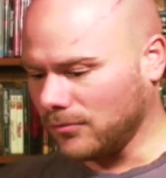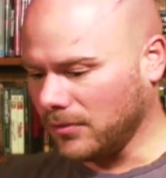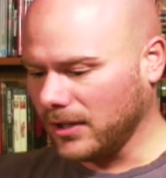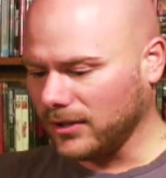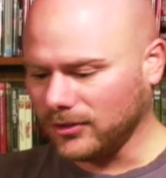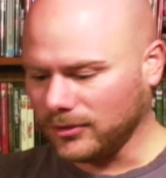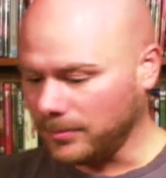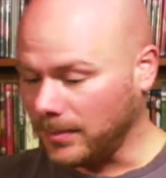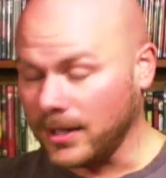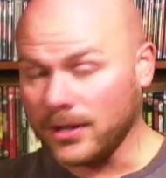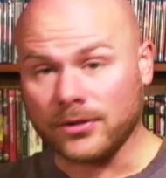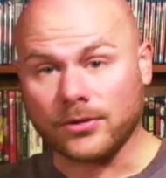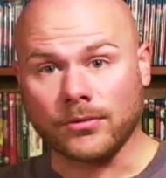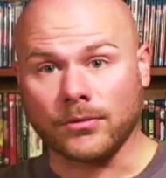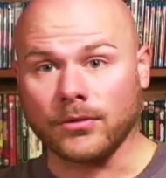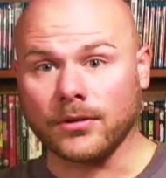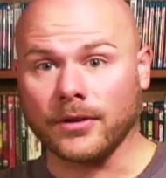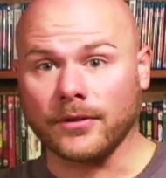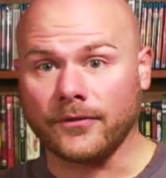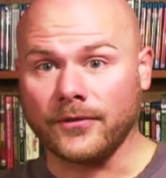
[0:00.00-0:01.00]
great Spanish
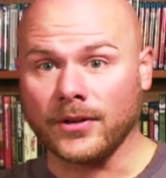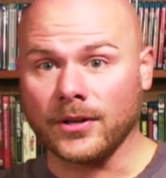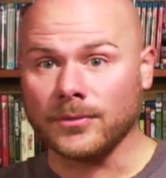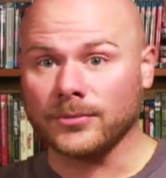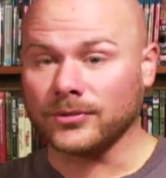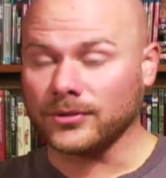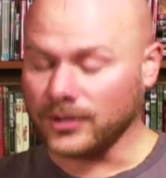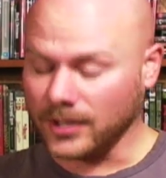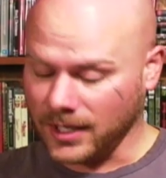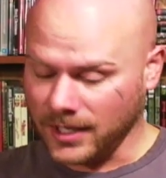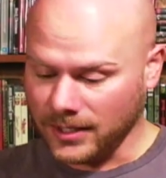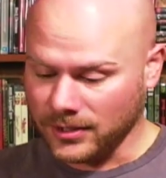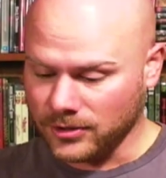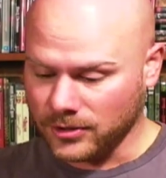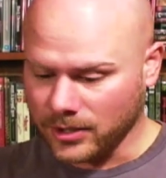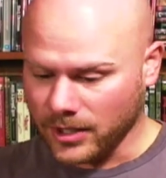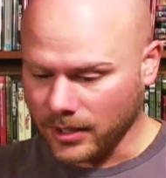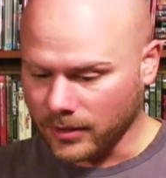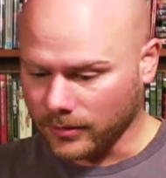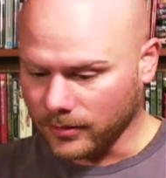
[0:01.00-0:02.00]
horror films in
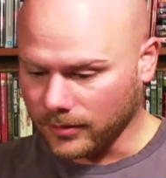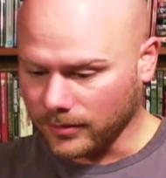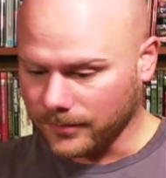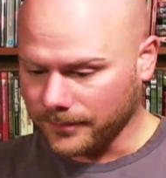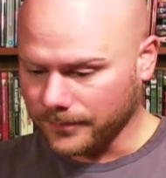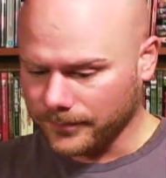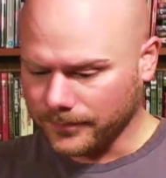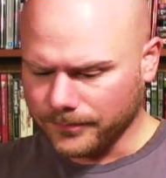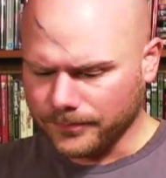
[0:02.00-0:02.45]
general.